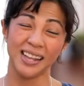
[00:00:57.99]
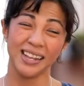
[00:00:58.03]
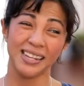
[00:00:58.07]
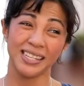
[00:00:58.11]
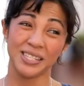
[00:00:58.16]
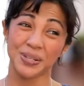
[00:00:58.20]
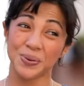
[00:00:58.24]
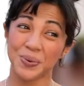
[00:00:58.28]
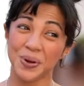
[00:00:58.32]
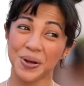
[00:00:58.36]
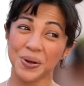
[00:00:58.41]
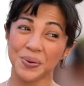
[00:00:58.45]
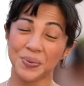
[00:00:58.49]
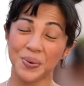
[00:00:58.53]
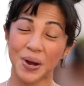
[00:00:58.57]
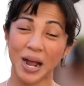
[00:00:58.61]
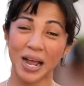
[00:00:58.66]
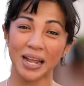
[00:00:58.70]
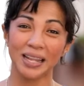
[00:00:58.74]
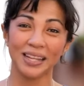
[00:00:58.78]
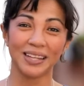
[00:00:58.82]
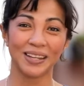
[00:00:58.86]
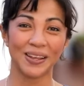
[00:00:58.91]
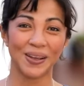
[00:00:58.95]
It's quite a
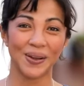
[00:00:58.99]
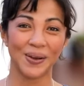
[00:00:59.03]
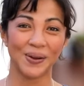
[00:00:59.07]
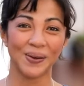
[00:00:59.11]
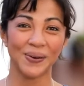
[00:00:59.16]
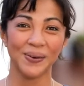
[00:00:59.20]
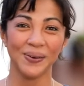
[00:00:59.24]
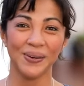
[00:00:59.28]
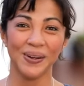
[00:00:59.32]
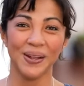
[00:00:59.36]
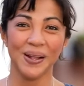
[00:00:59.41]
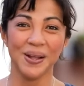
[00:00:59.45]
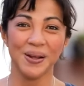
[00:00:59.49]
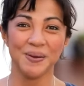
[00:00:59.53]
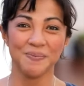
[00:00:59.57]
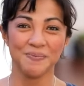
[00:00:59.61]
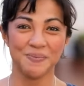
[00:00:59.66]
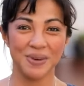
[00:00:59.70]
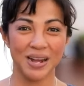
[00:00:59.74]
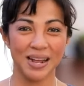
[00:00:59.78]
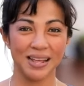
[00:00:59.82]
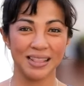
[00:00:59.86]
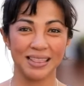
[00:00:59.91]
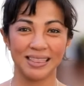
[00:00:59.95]
while ago,
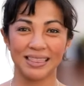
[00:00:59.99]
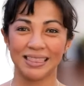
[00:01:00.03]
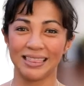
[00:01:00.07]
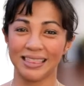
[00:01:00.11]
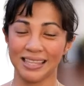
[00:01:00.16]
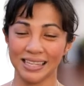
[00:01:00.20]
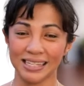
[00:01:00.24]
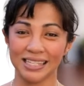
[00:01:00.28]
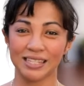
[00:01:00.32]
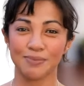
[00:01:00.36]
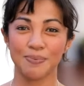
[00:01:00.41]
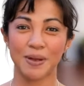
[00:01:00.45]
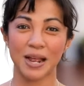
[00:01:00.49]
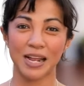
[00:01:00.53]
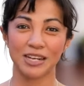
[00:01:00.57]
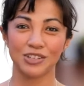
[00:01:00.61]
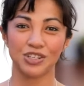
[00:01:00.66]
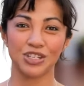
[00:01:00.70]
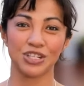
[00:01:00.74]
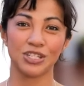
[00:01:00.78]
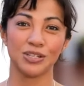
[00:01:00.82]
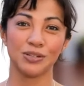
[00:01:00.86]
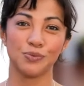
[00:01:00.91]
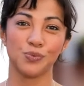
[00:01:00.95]
but this
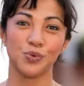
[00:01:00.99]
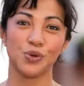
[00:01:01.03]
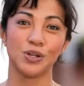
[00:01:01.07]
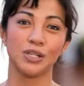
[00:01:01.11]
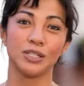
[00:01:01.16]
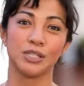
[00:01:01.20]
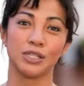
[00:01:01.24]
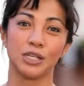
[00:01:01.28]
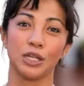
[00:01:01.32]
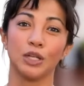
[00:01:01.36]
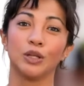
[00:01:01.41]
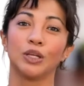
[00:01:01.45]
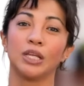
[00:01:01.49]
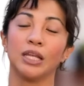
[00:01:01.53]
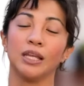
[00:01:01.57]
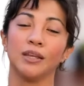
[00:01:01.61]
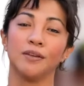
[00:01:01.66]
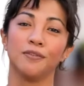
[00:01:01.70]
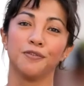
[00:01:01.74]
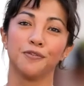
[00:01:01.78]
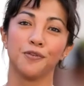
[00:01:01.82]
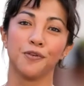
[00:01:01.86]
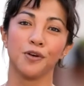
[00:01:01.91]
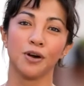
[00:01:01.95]
pageant was looking
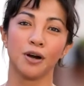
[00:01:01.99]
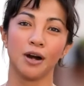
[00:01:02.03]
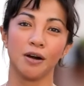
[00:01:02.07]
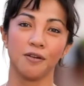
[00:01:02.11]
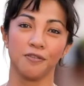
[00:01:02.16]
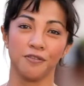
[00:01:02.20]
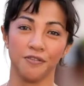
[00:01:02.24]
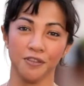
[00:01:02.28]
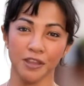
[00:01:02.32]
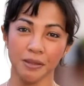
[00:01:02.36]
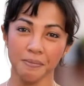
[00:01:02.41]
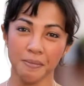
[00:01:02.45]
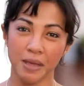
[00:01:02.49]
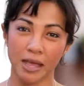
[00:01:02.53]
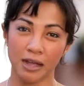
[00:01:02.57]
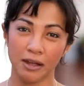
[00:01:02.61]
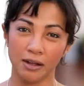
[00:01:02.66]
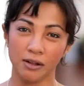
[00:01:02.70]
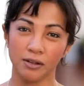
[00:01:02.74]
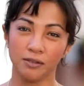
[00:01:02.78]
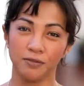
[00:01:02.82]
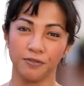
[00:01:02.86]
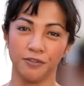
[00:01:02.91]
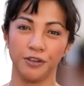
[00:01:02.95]
for a
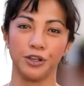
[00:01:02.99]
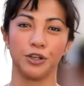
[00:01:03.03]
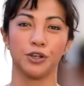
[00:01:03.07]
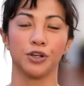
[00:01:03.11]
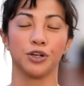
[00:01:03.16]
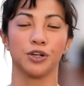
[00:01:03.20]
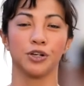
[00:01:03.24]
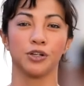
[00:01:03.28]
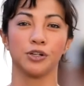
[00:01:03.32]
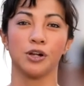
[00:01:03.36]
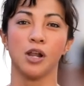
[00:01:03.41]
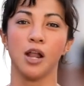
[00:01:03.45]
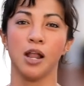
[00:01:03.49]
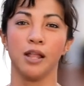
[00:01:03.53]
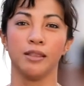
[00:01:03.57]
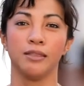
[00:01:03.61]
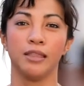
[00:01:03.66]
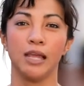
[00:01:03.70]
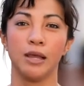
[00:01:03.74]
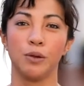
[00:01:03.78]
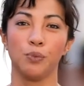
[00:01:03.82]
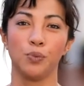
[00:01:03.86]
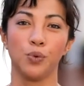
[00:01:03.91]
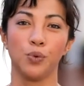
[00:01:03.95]
female figure that will